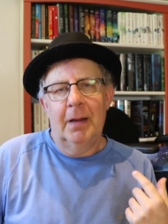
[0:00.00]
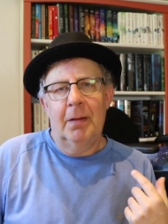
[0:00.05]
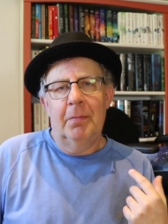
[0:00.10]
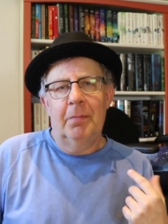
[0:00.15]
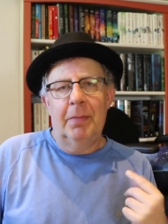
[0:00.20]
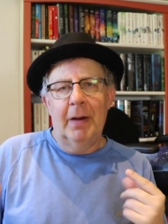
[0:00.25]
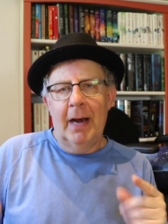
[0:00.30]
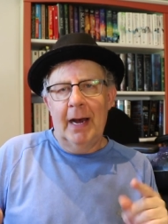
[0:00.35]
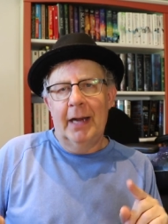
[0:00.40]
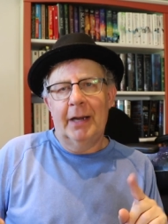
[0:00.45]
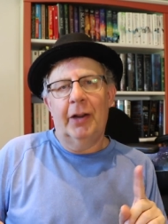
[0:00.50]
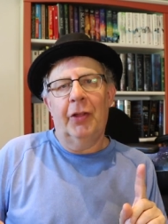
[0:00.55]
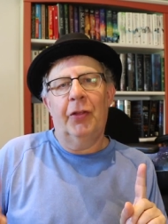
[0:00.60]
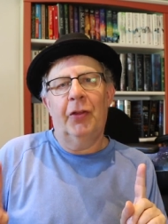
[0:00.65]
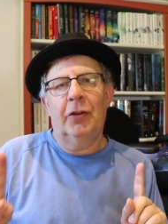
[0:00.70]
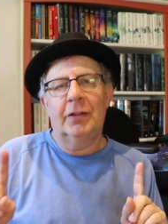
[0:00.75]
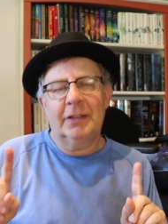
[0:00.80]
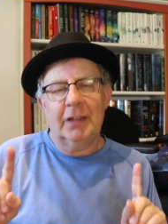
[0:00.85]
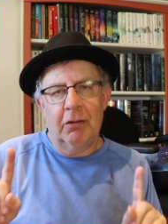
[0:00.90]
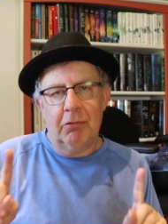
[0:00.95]
But
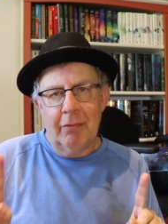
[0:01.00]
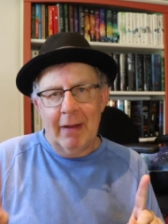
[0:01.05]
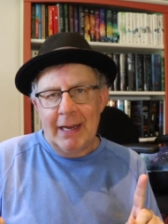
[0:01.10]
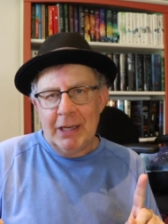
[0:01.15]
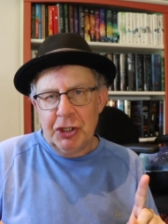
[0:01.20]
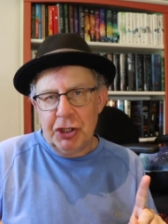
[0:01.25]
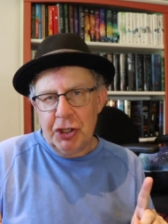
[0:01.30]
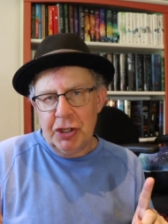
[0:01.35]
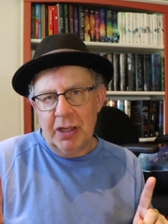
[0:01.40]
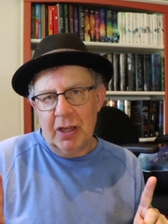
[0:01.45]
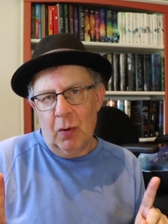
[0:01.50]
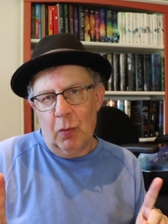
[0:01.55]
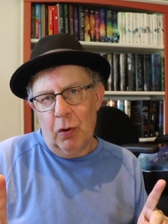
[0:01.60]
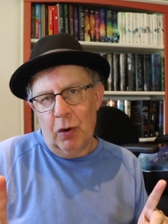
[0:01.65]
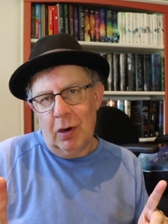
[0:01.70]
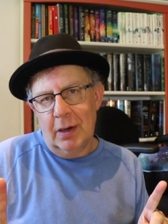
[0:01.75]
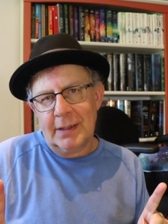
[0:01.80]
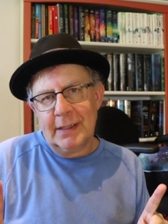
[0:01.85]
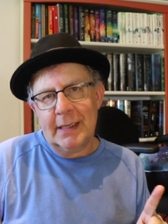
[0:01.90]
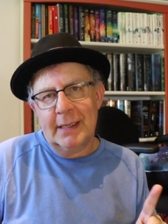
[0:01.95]
there's a wrench in the
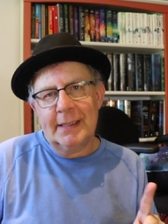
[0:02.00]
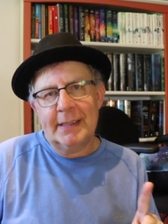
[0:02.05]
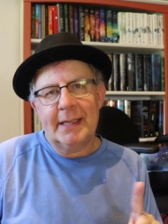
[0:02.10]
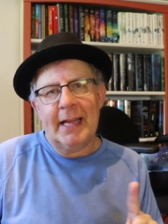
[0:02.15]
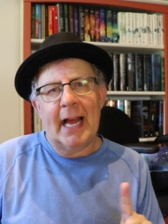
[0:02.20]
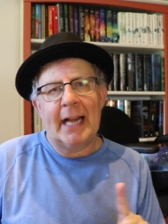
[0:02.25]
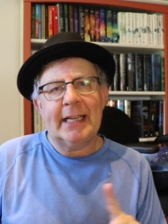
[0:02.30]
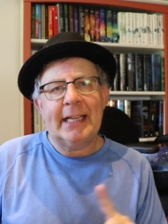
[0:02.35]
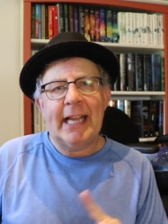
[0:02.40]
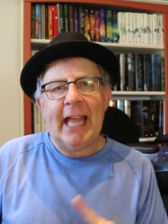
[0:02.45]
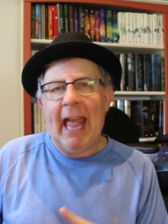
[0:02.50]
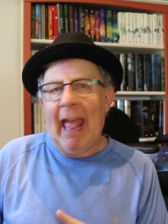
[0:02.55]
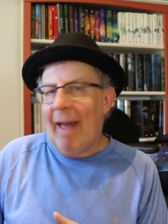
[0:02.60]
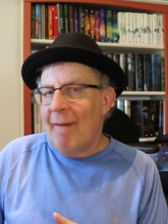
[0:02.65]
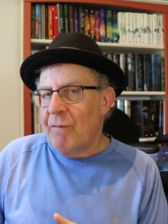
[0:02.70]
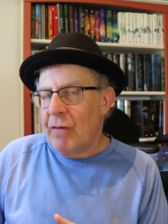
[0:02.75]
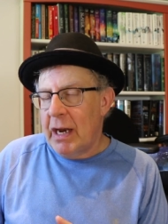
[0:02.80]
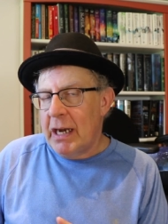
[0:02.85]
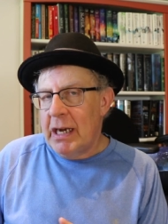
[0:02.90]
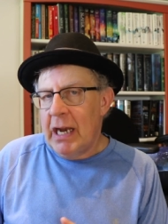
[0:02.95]
works is that
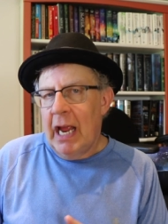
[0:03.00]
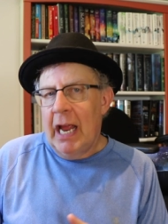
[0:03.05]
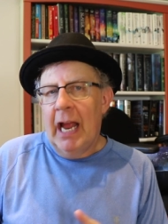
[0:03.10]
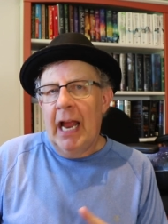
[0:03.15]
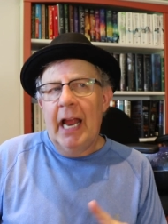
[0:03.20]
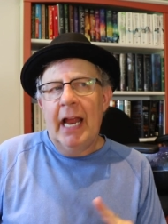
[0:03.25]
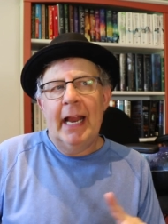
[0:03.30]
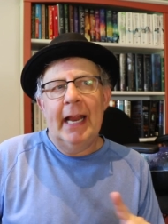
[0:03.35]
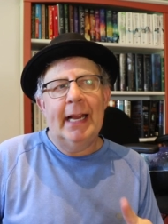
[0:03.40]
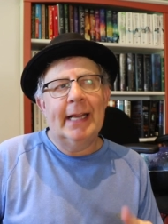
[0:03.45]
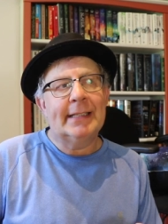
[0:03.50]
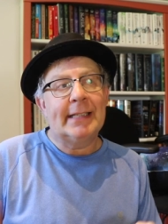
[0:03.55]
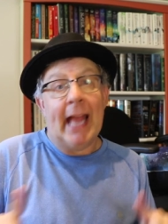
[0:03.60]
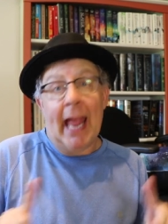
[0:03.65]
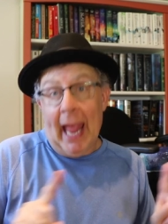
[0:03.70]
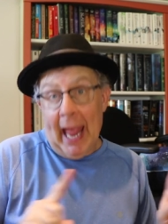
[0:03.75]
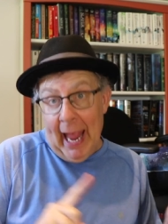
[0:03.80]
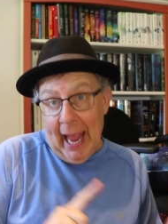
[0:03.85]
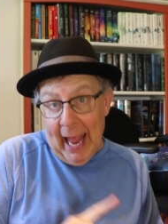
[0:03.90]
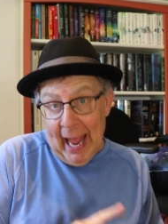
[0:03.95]
Kevin, his
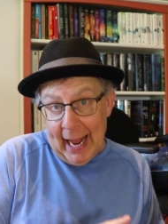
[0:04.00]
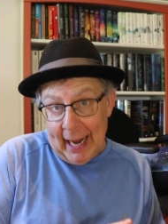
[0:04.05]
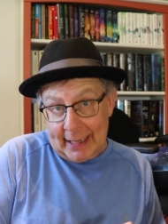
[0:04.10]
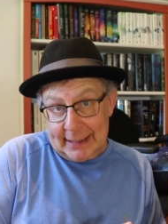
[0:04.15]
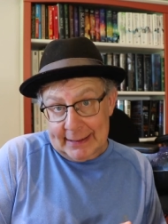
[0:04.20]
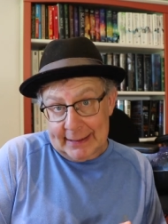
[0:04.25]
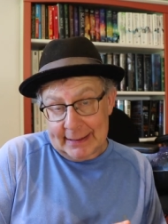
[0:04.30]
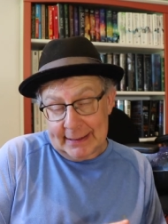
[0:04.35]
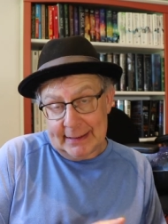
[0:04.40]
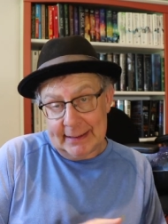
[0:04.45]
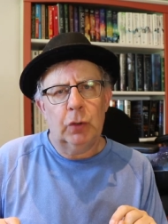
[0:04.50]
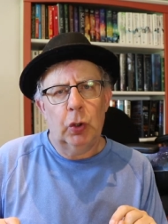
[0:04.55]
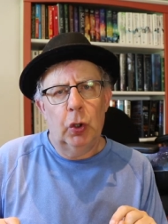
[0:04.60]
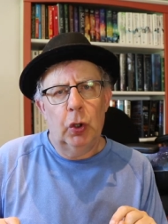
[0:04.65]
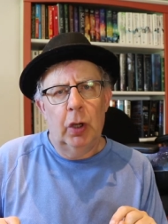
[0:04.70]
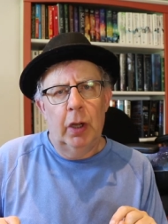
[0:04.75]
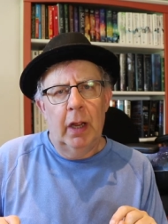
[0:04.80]
ex,